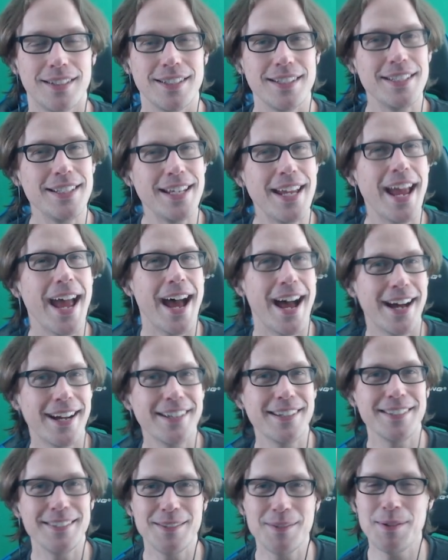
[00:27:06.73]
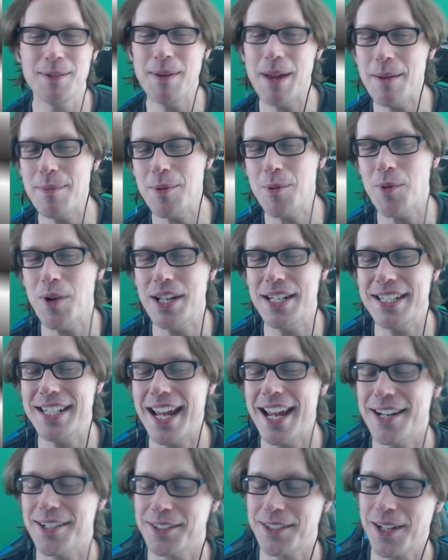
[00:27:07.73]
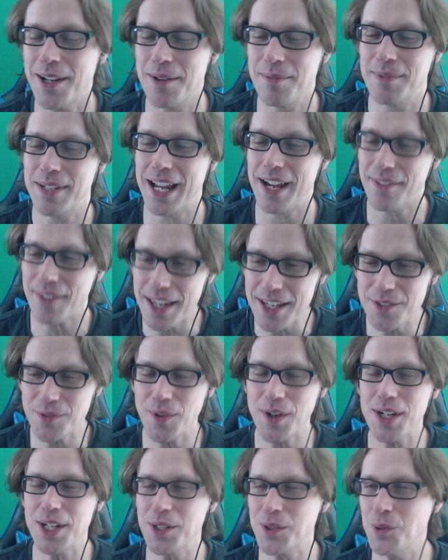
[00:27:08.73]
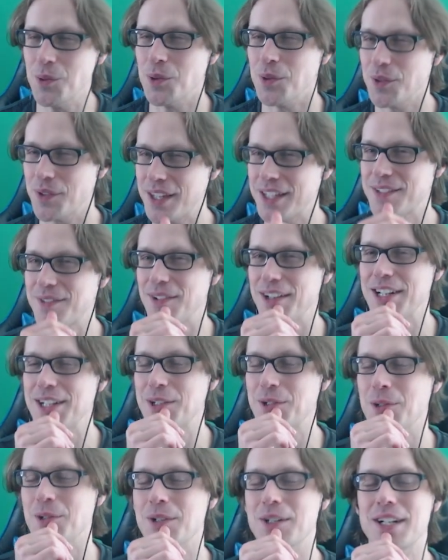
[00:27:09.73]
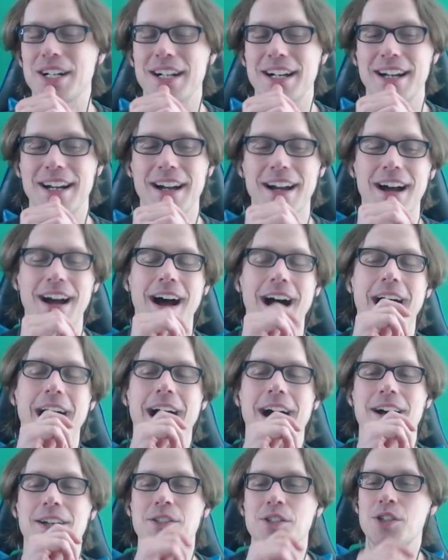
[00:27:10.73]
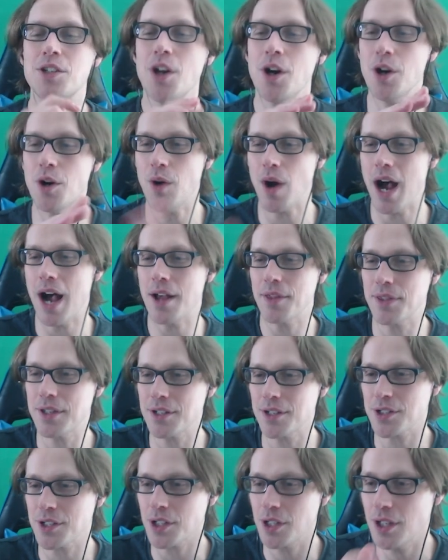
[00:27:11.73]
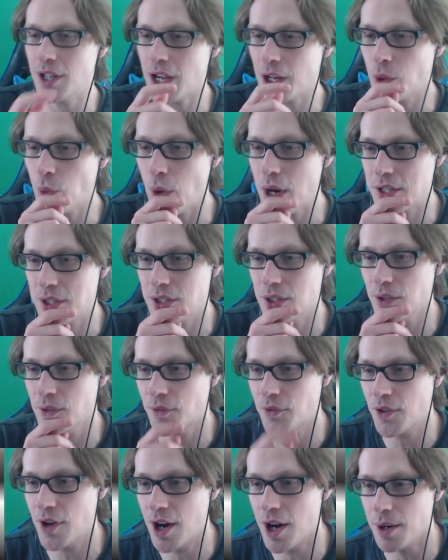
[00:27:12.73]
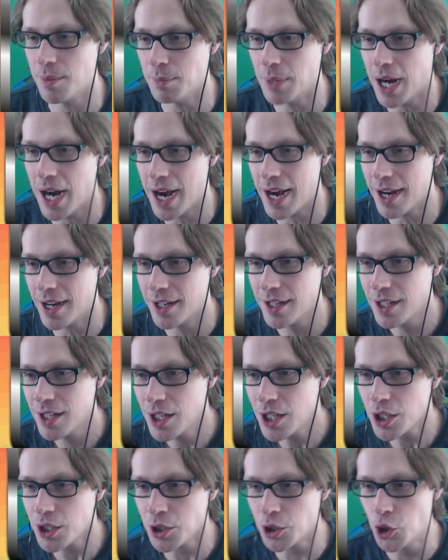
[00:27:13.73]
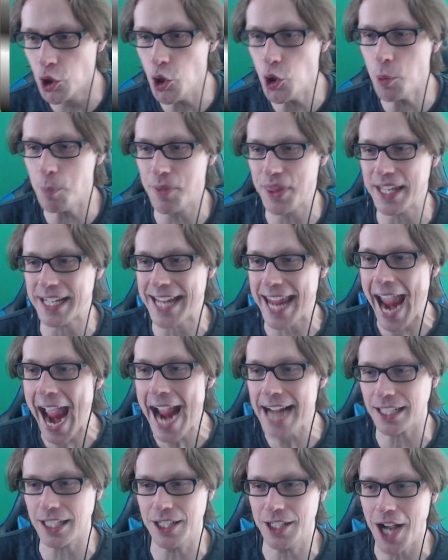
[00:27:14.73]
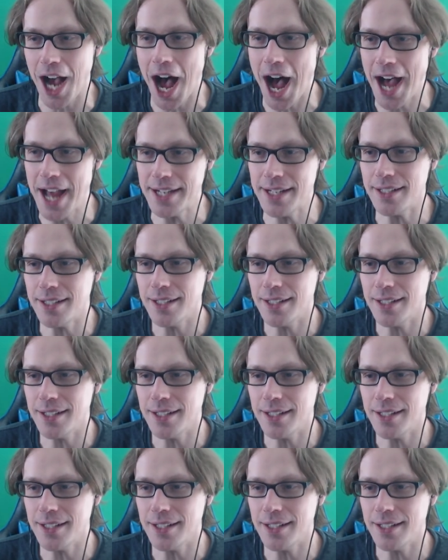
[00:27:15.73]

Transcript: Yeah, maybe one day it'll come down. That's very cool. That's very cool. So there's a question from Goob the Gak God